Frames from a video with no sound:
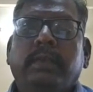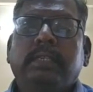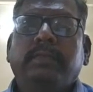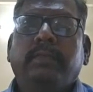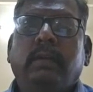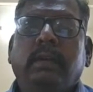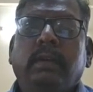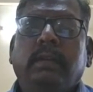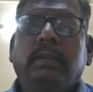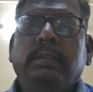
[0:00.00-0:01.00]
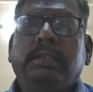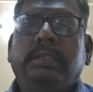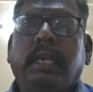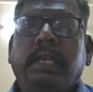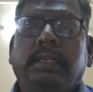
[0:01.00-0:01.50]
First of all, the
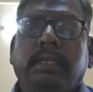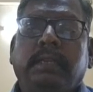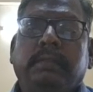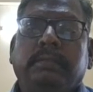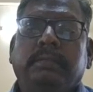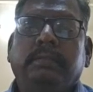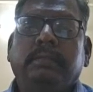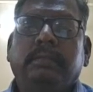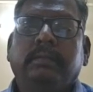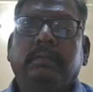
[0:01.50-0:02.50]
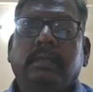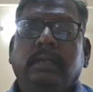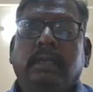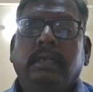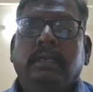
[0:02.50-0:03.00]
title.
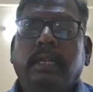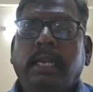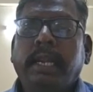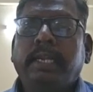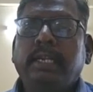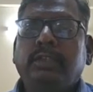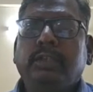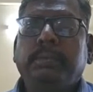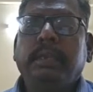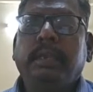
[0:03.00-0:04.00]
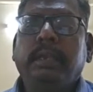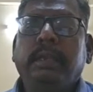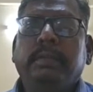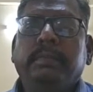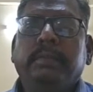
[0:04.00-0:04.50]
The title should
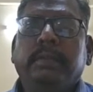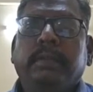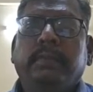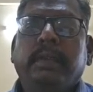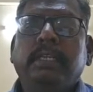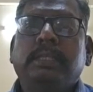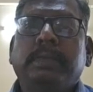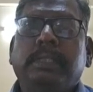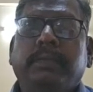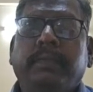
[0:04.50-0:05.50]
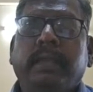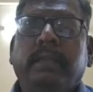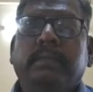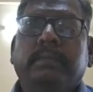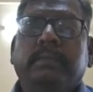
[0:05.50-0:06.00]
be very specific
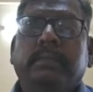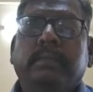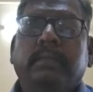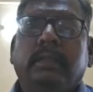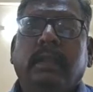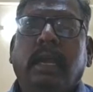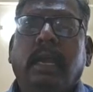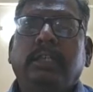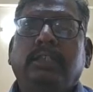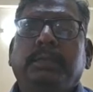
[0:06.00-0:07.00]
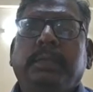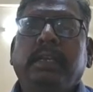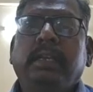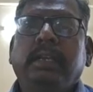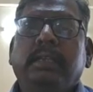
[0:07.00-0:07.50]
and should
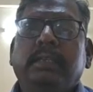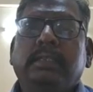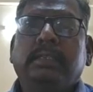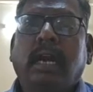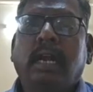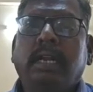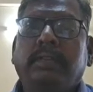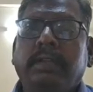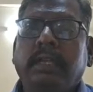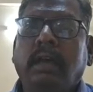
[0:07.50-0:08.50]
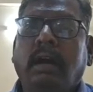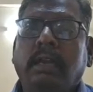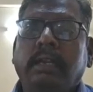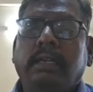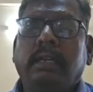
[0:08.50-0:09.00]
be start with the
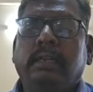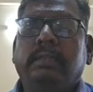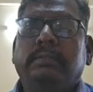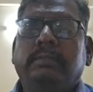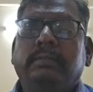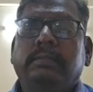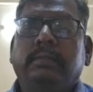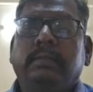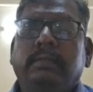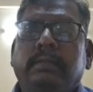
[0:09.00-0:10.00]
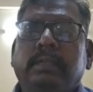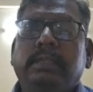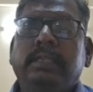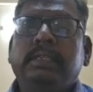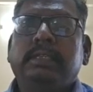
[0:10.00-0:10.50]
article.
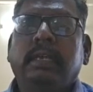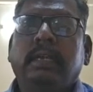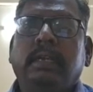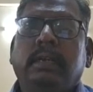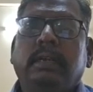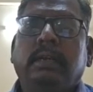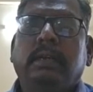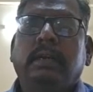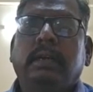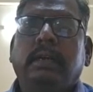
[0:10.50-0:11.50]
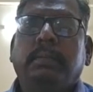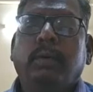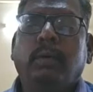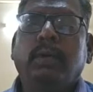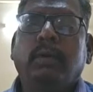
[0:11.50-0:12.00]
This is a
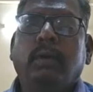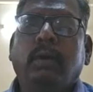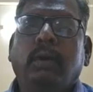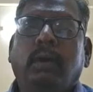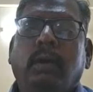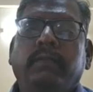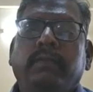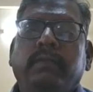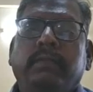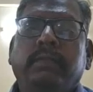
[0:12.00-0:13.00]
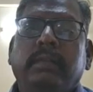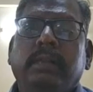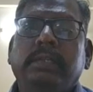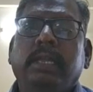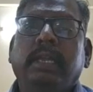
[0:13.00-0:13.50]
protocol
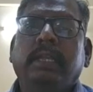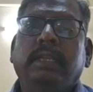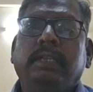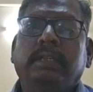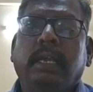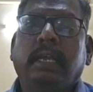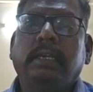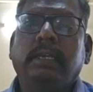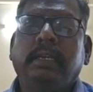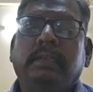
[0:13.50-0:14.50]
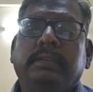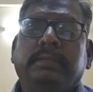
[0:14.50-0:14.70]
of designing the title.